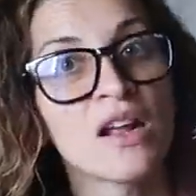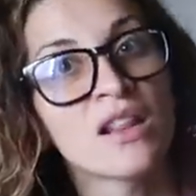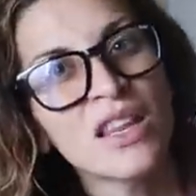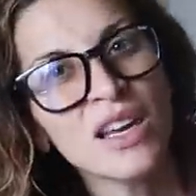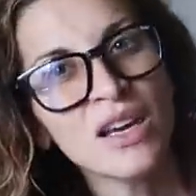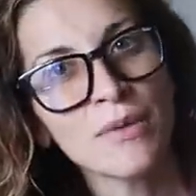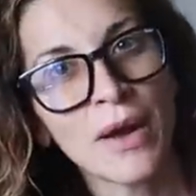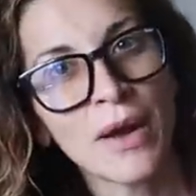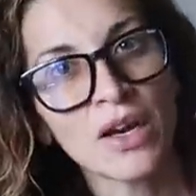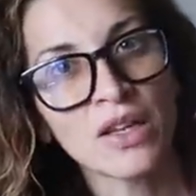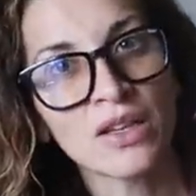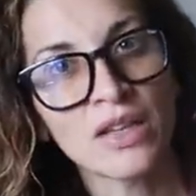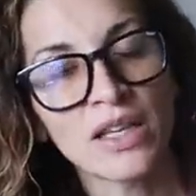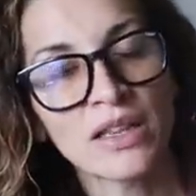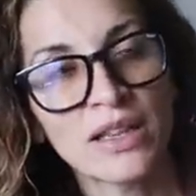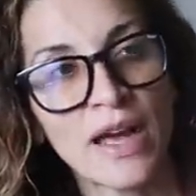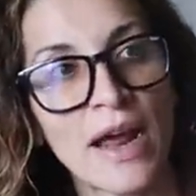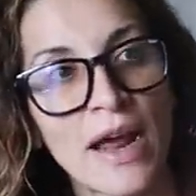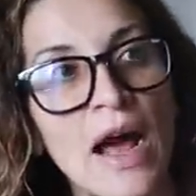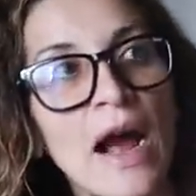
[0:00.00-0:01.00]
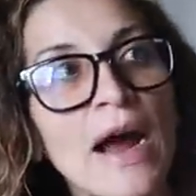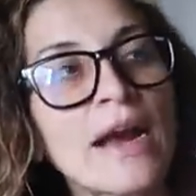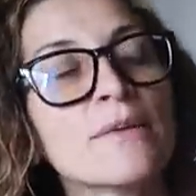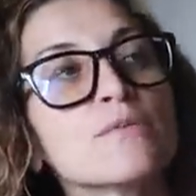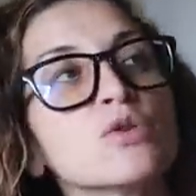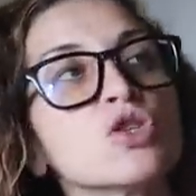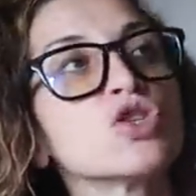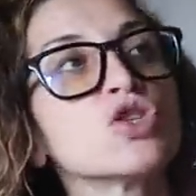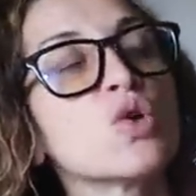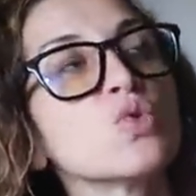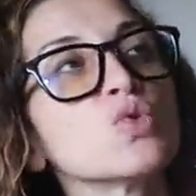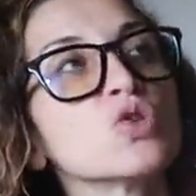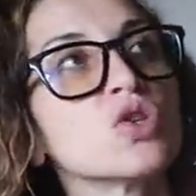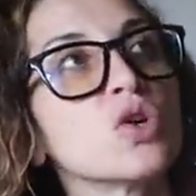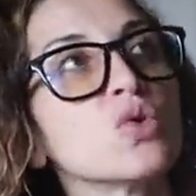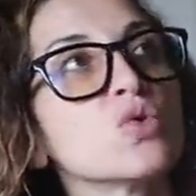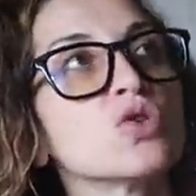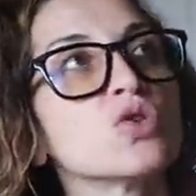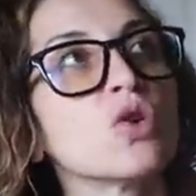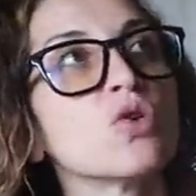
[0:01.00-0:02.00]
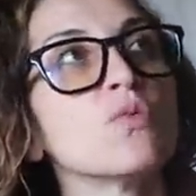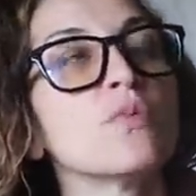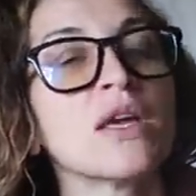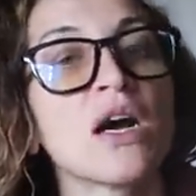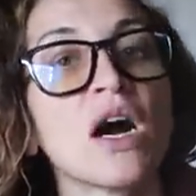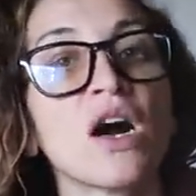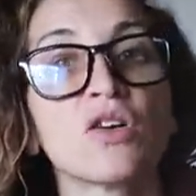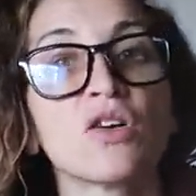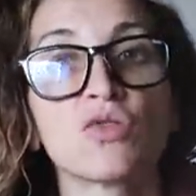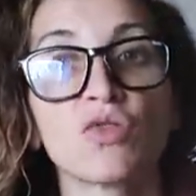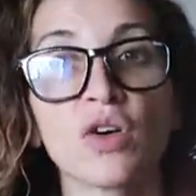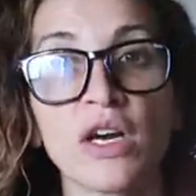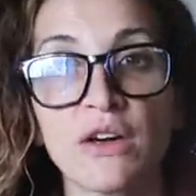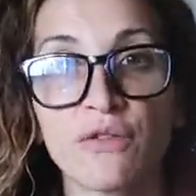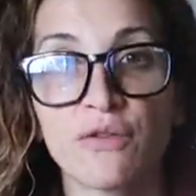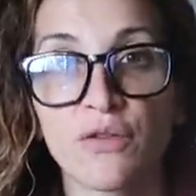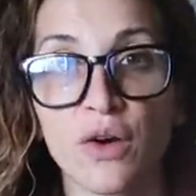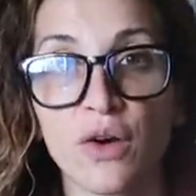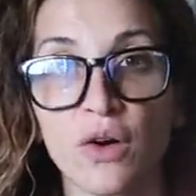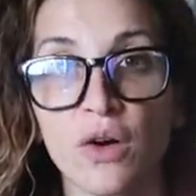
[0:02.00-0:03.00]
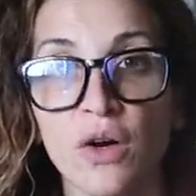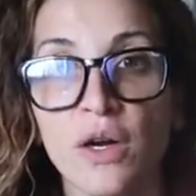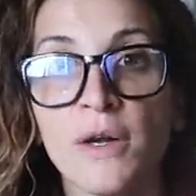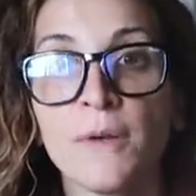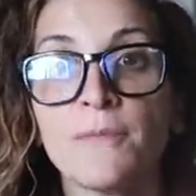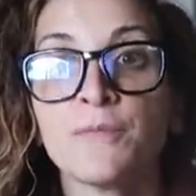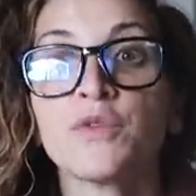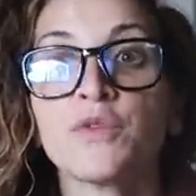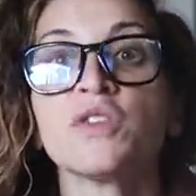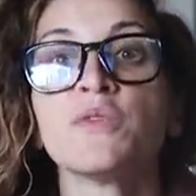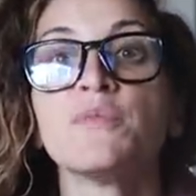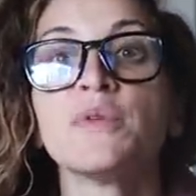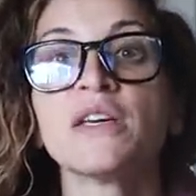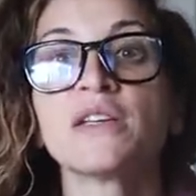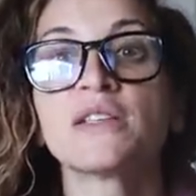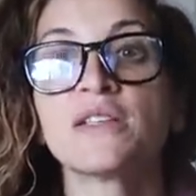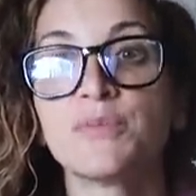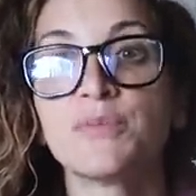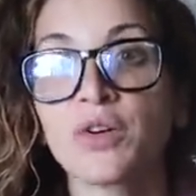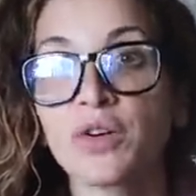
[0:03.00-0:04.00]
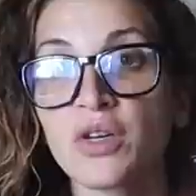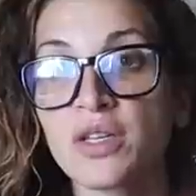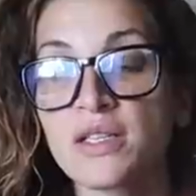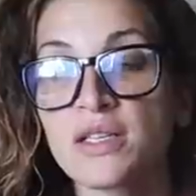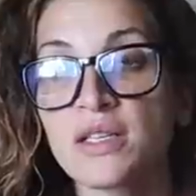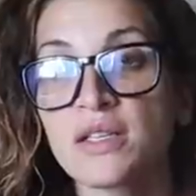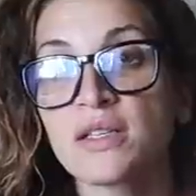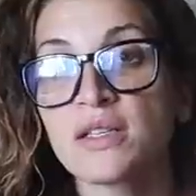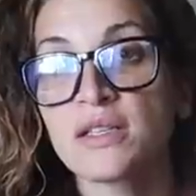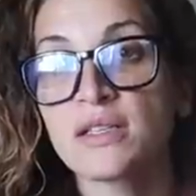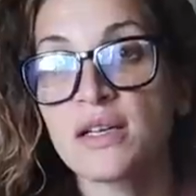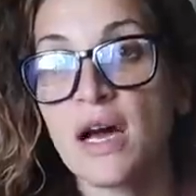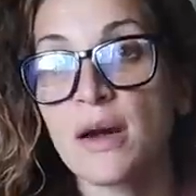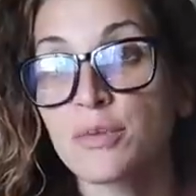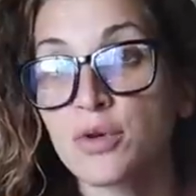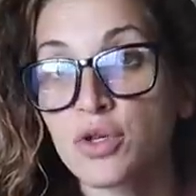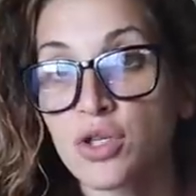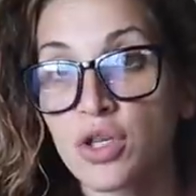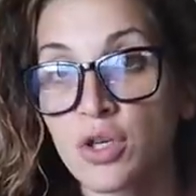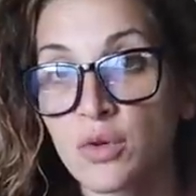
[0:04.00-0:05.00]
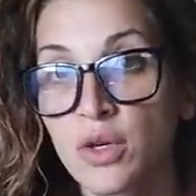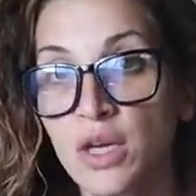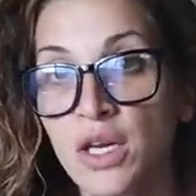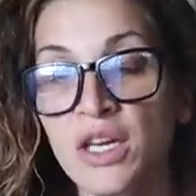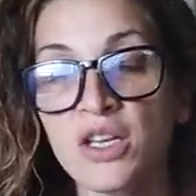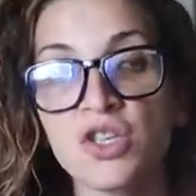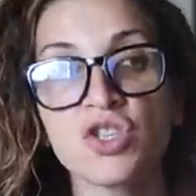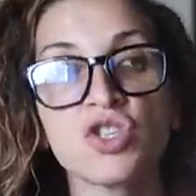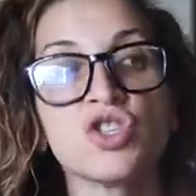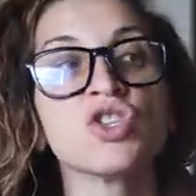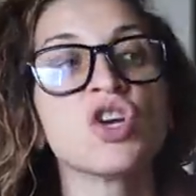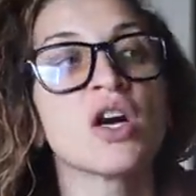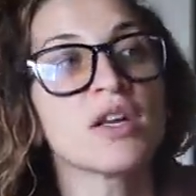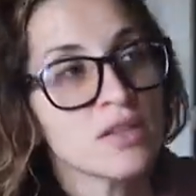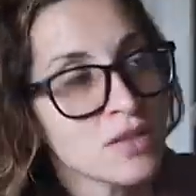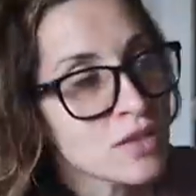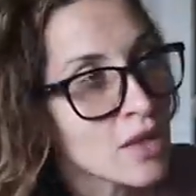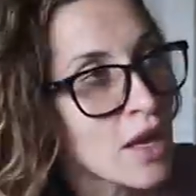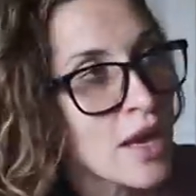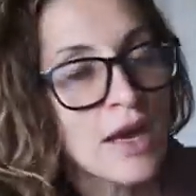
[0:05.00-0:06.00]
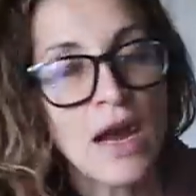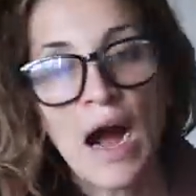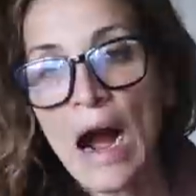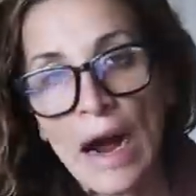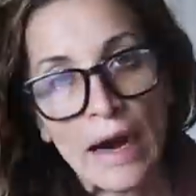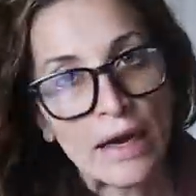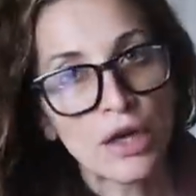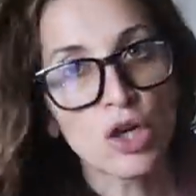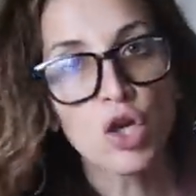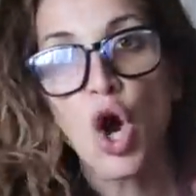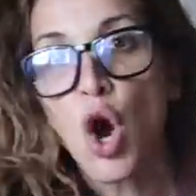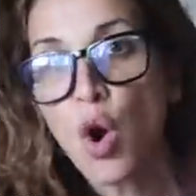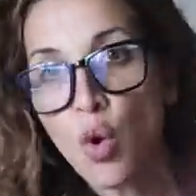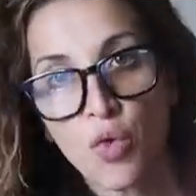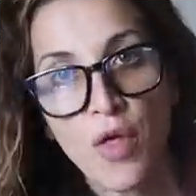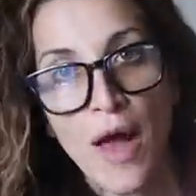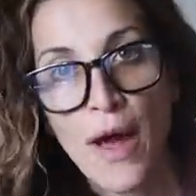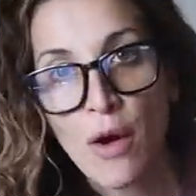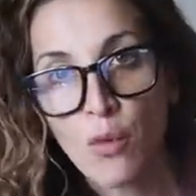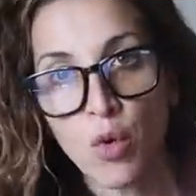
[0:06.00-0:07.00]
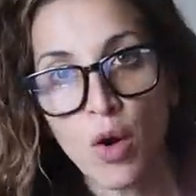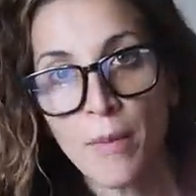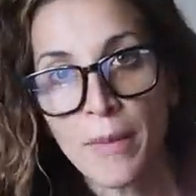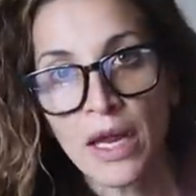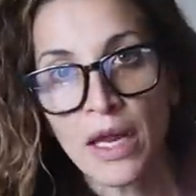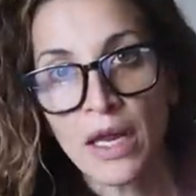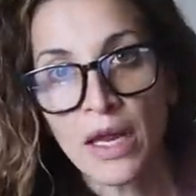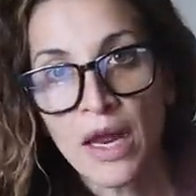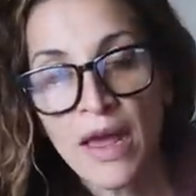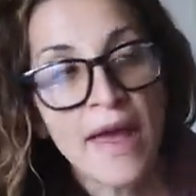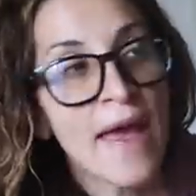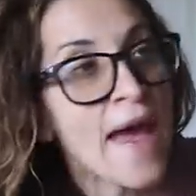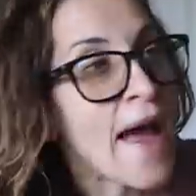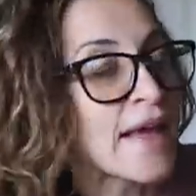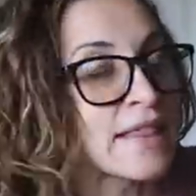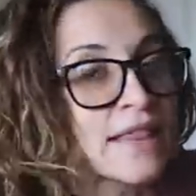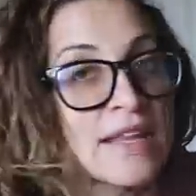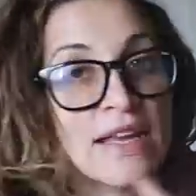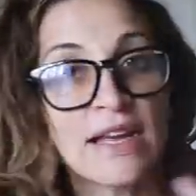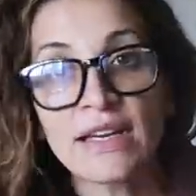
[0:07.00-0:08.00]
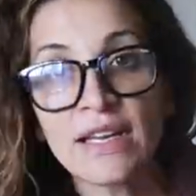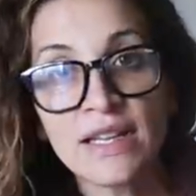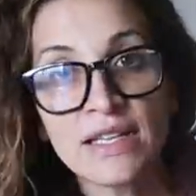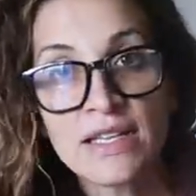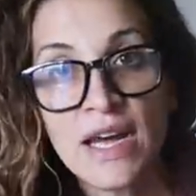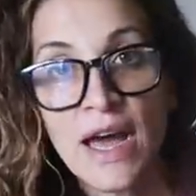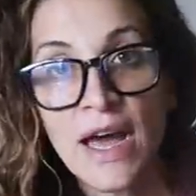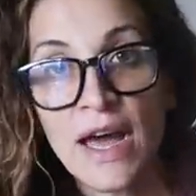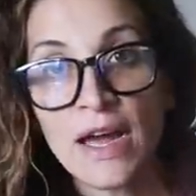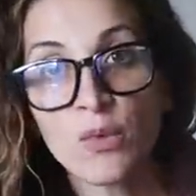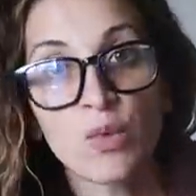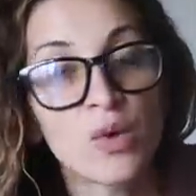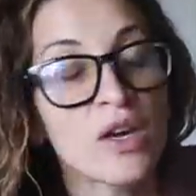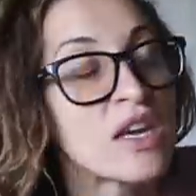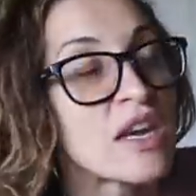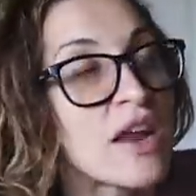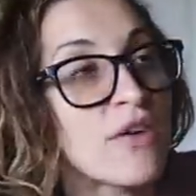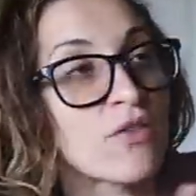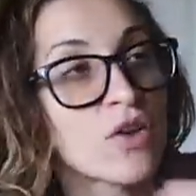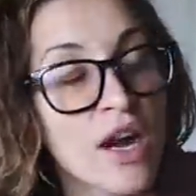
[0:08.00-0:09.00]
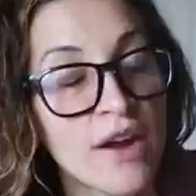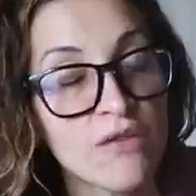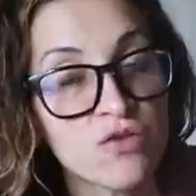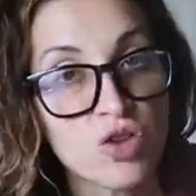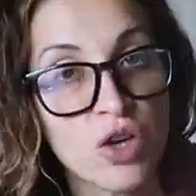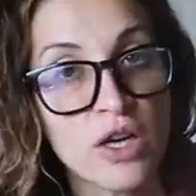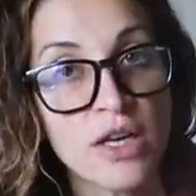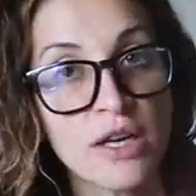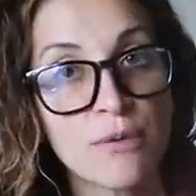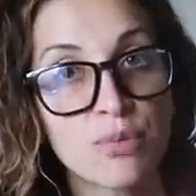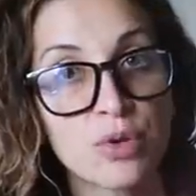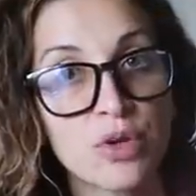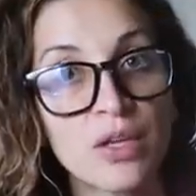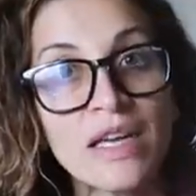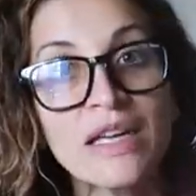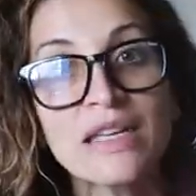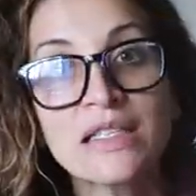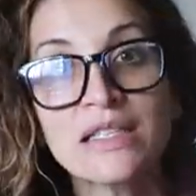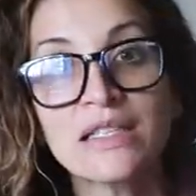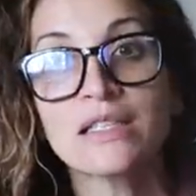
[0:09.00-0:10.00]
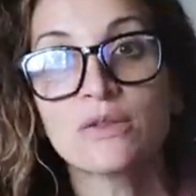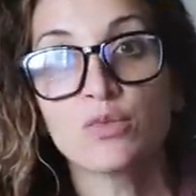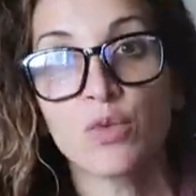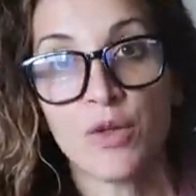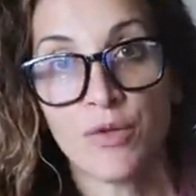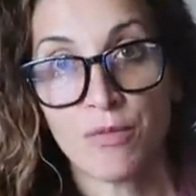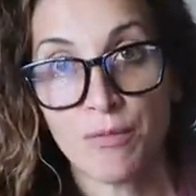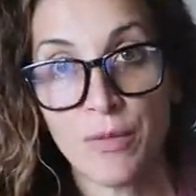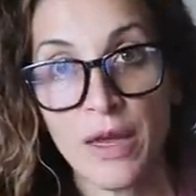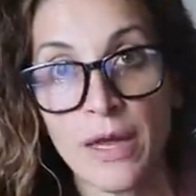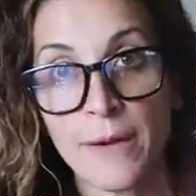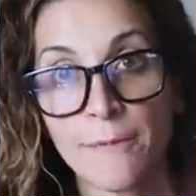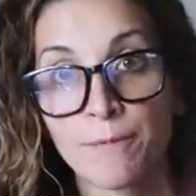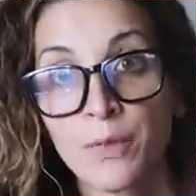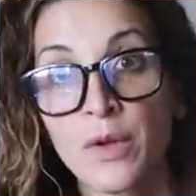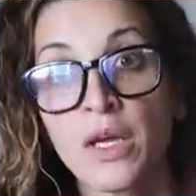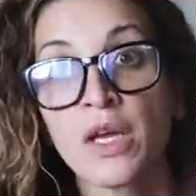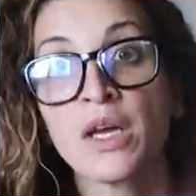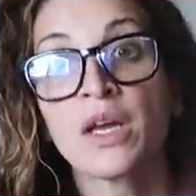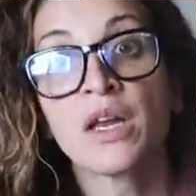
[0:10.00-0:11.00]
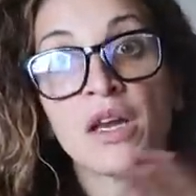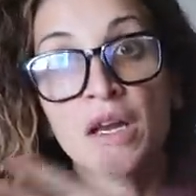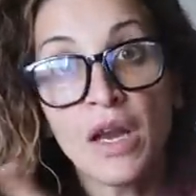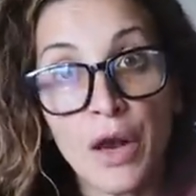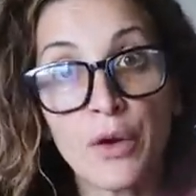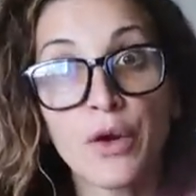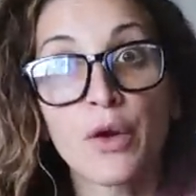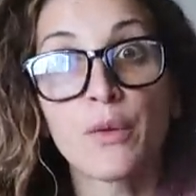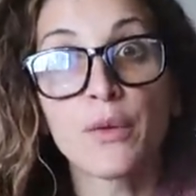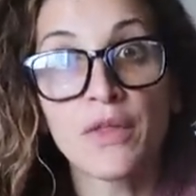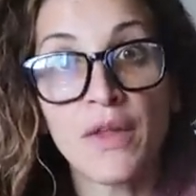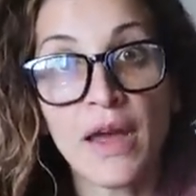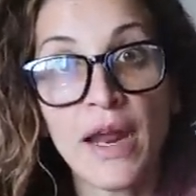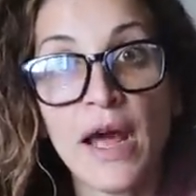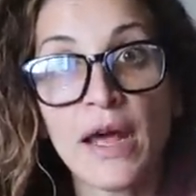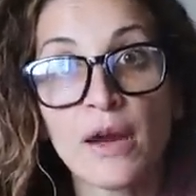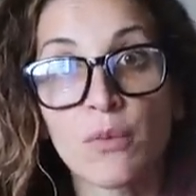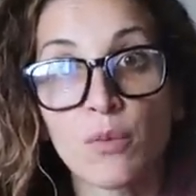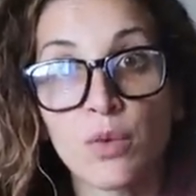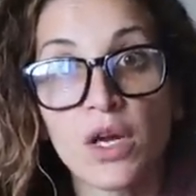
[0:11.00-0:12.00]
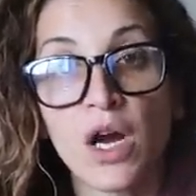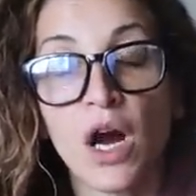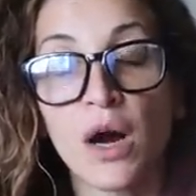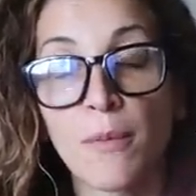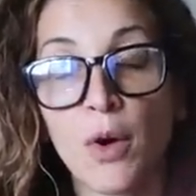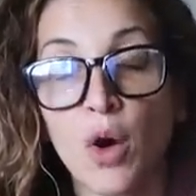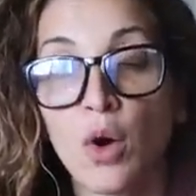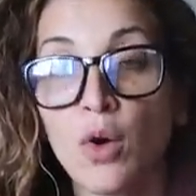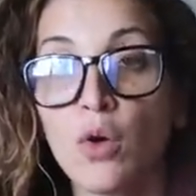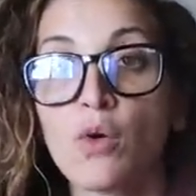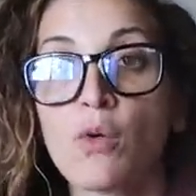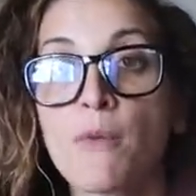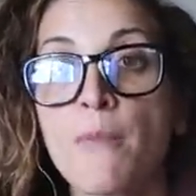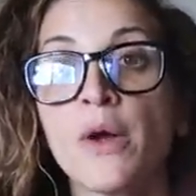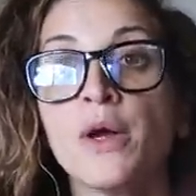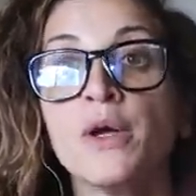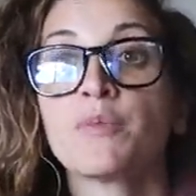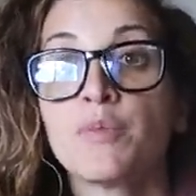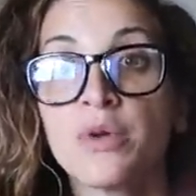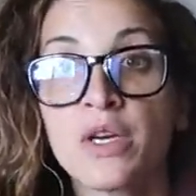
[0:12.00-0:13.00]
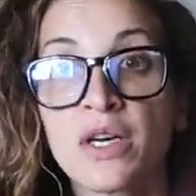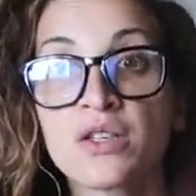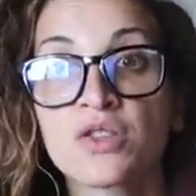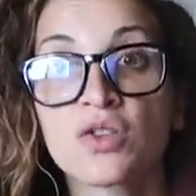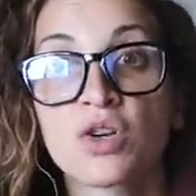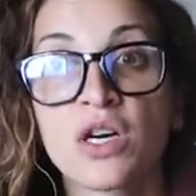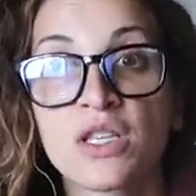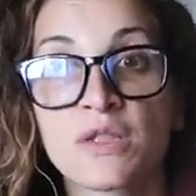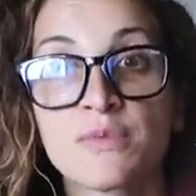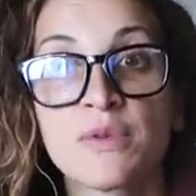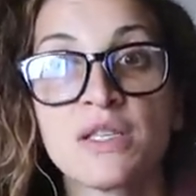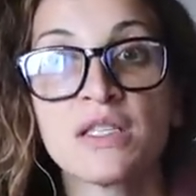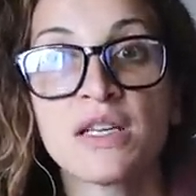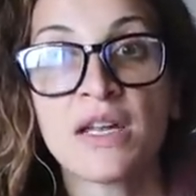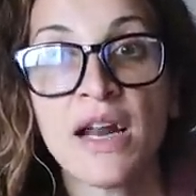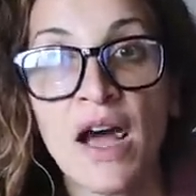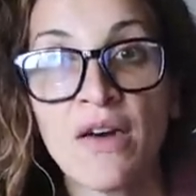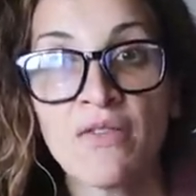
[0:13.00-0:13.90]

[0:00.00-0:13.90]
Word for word: Think about it like that. I am so, so, so beyond grateful to be experiencing this opportunity, just like I know that woman at the end of the day would never have traded places with me, not knowing that Adam would come home. Because her husband did